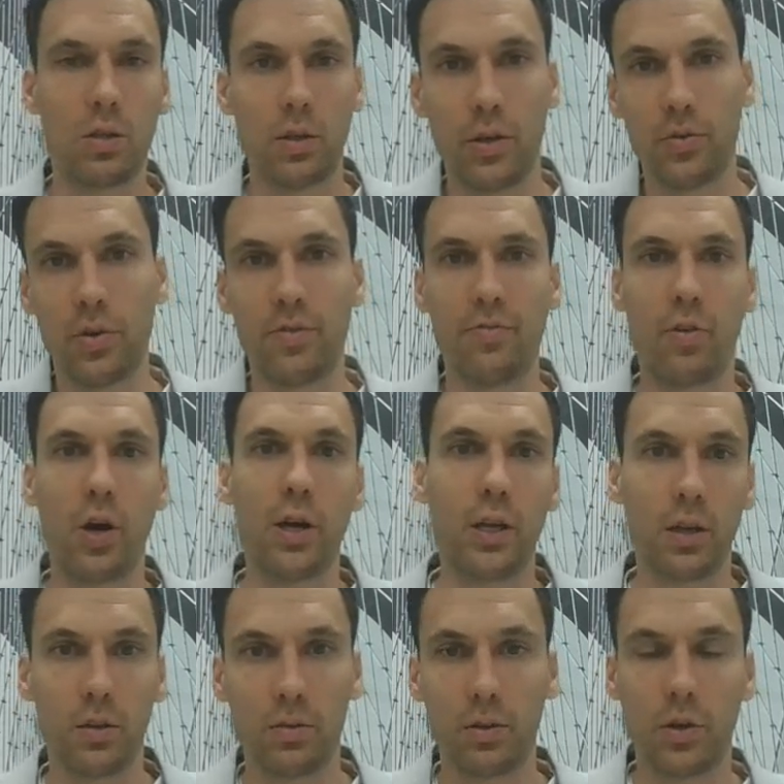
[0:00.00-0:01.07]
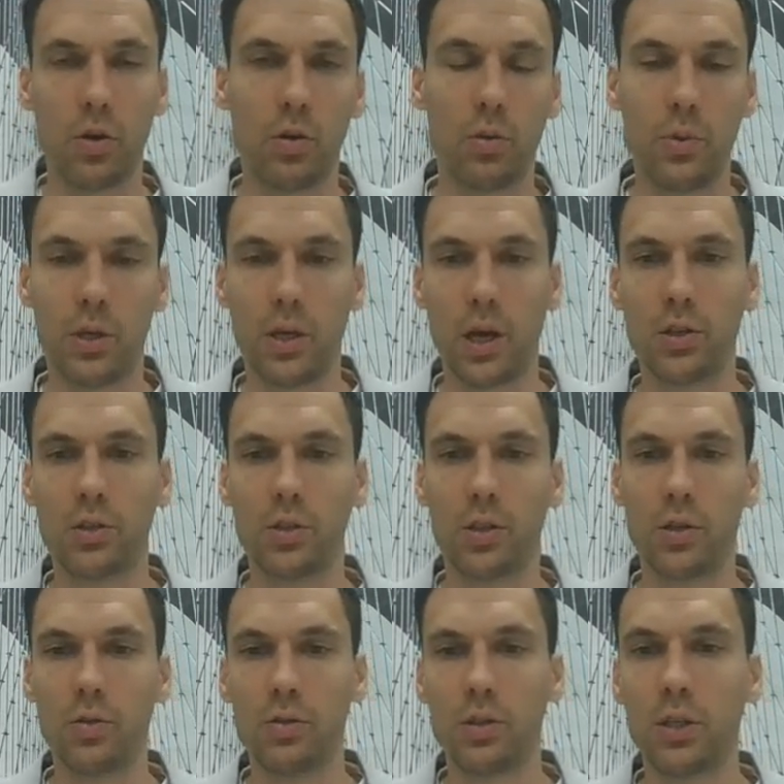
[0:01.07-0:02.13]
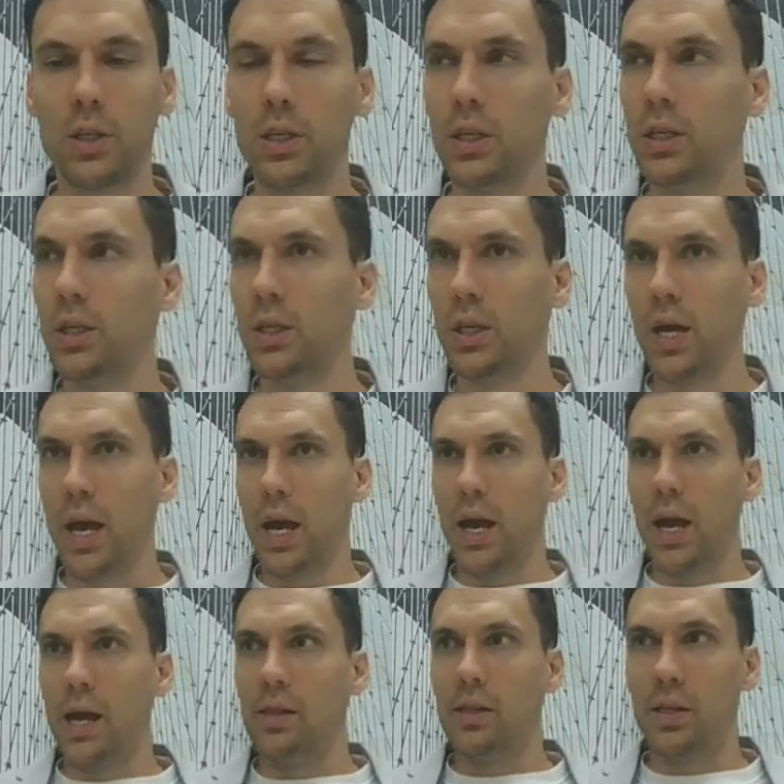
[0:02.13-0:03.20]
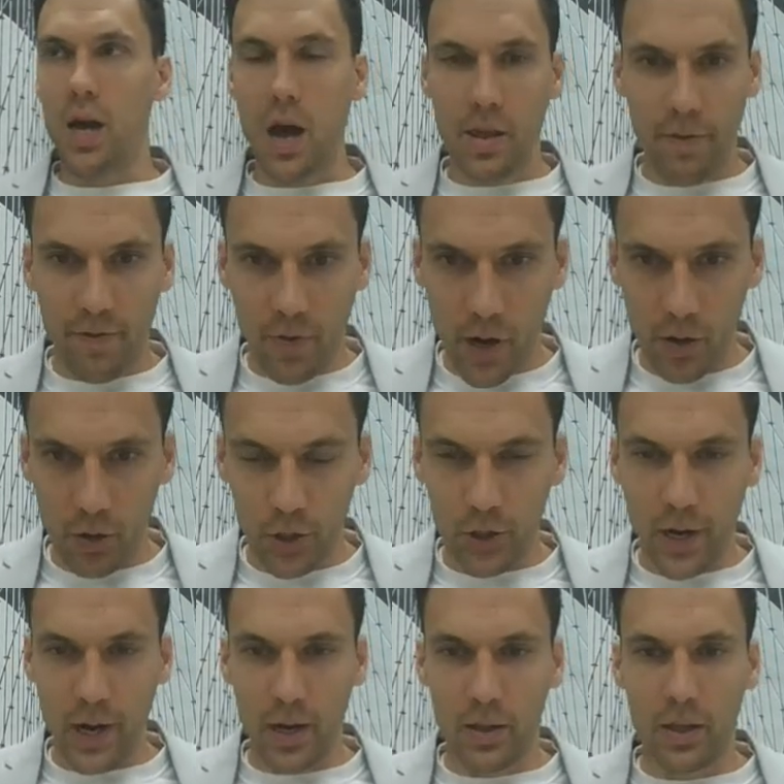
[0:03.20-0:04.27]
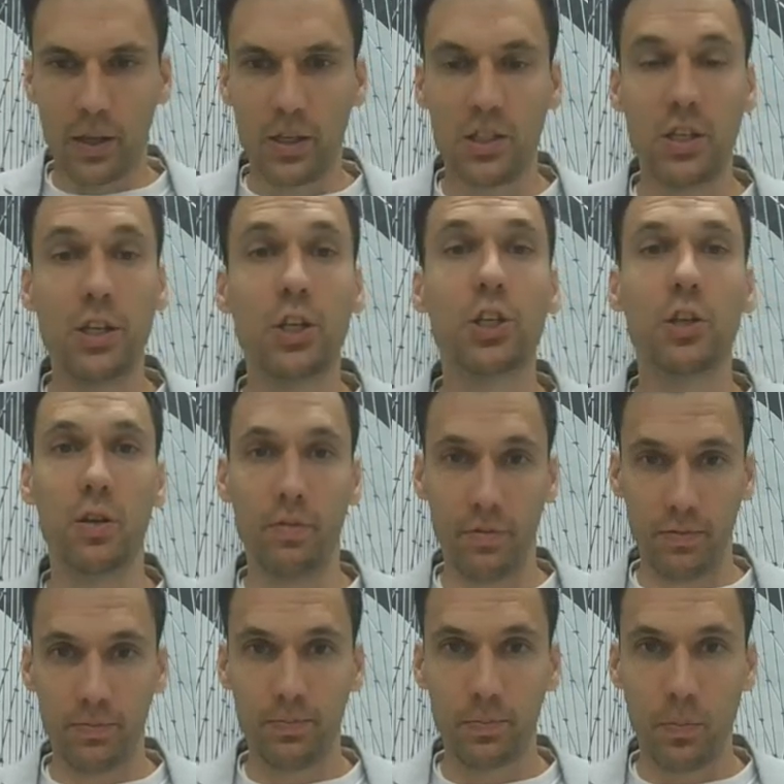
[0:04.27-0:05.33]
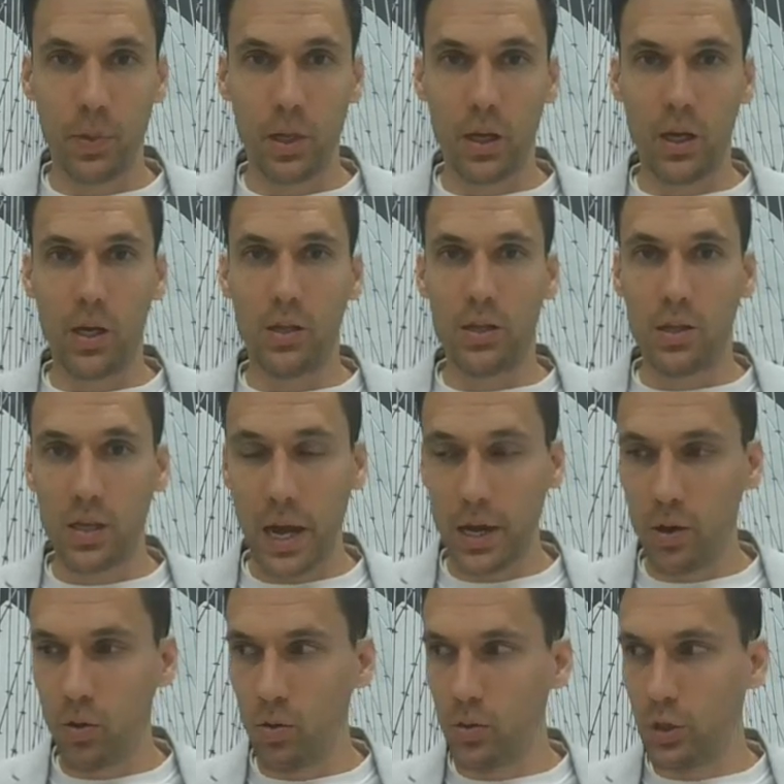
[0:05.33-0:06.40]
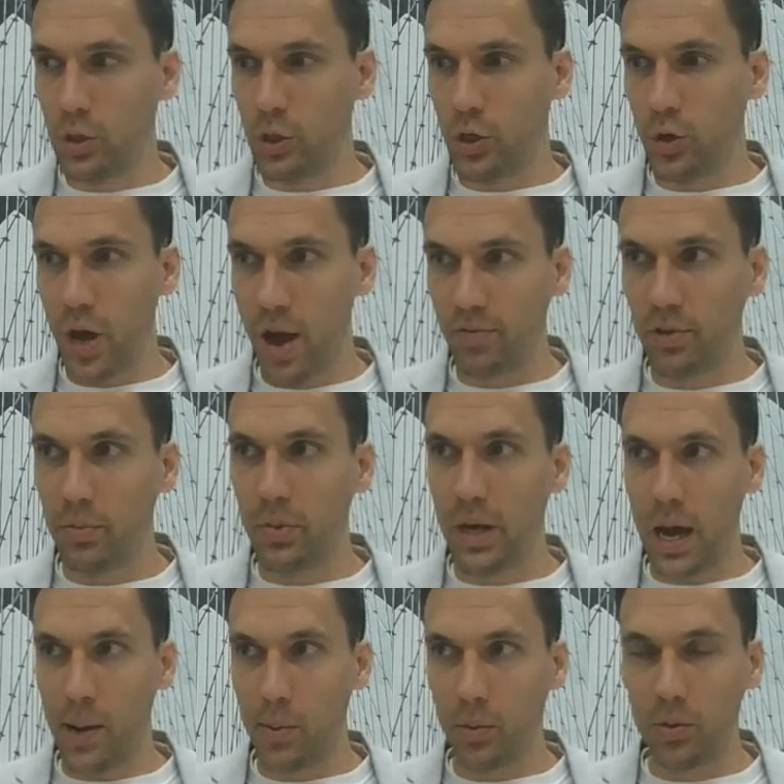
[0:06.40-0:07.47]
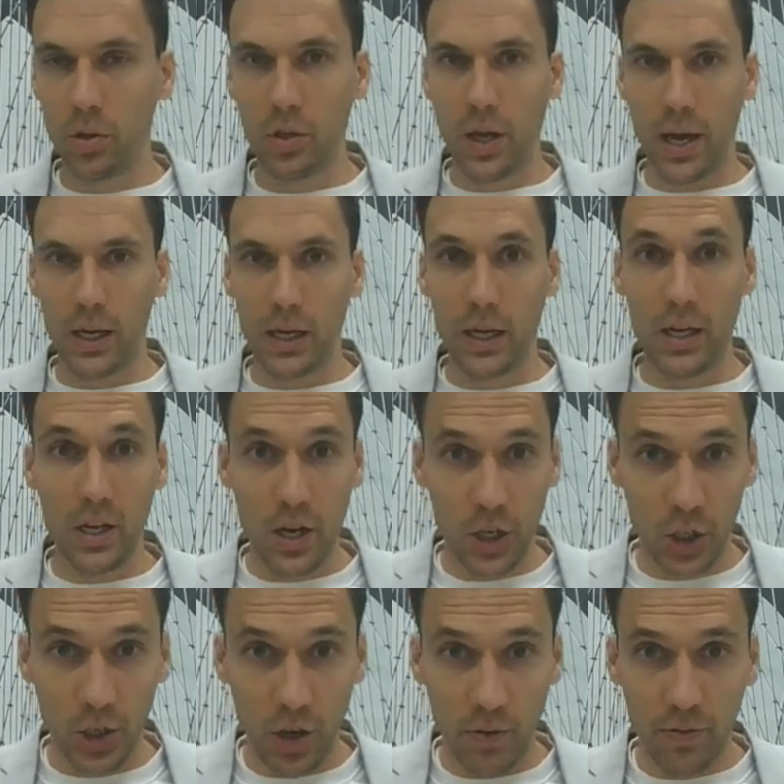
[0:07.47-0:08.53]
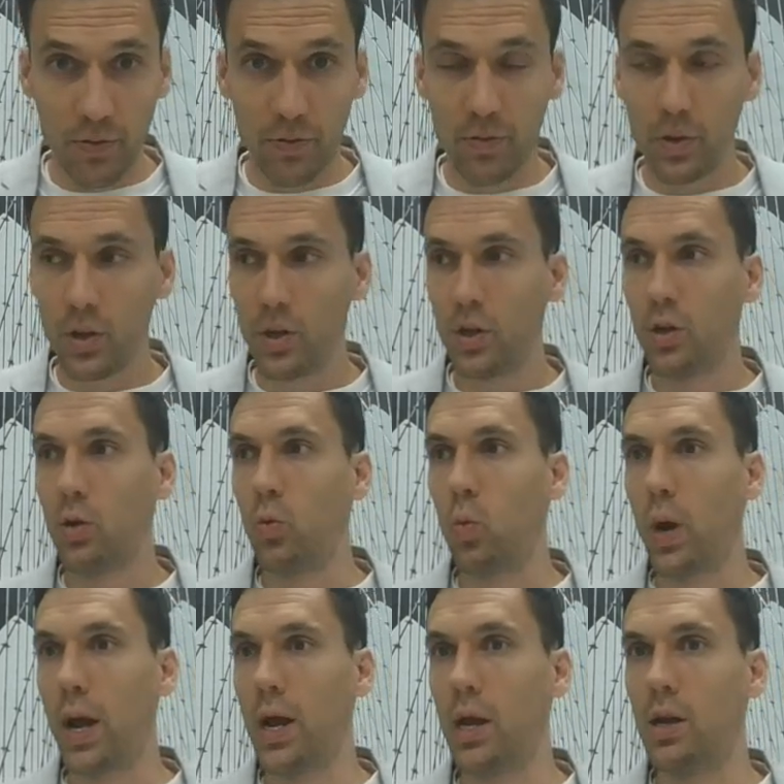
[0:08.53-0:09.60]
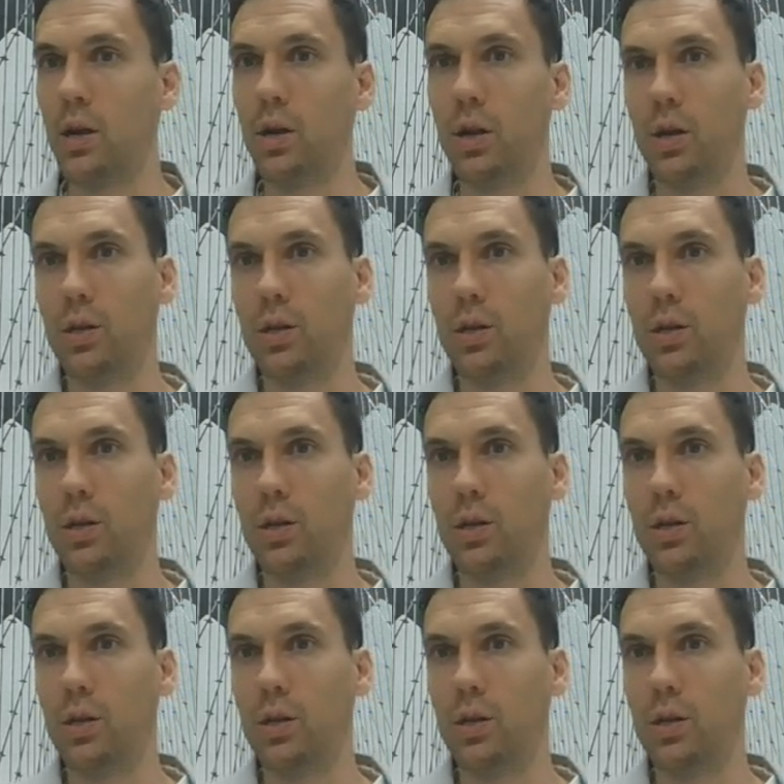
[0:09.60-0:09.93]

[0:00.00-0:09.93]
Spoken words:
refining your communication skills. And the other final trait, I think, is initiative. In sales, you have to be able to take initiative when